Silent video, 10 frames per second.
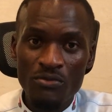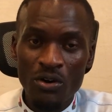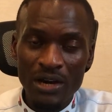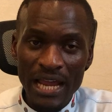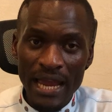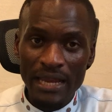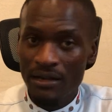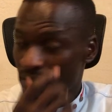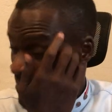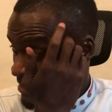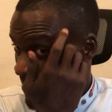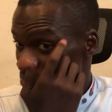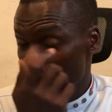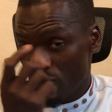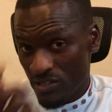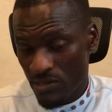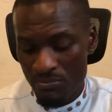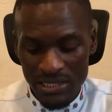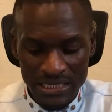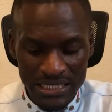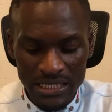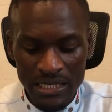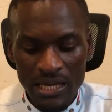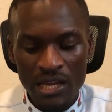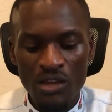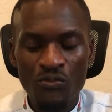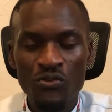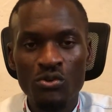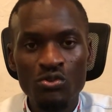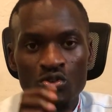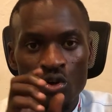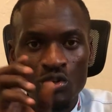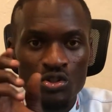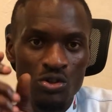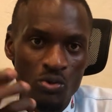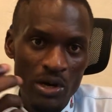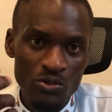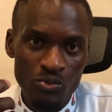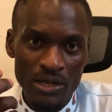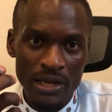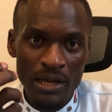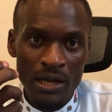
online in terms of visibility if you do not know what we